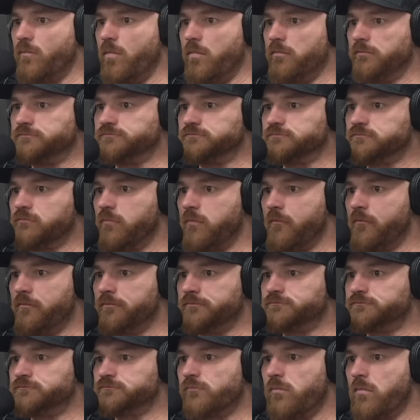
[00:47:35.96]
it's not,
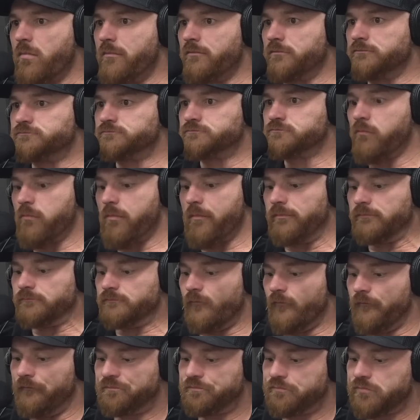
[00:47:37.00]
you wouldn't diet
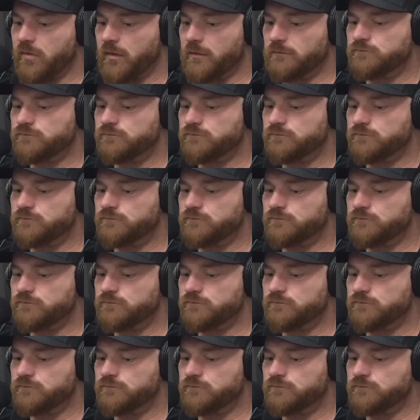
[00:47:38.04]
on it, but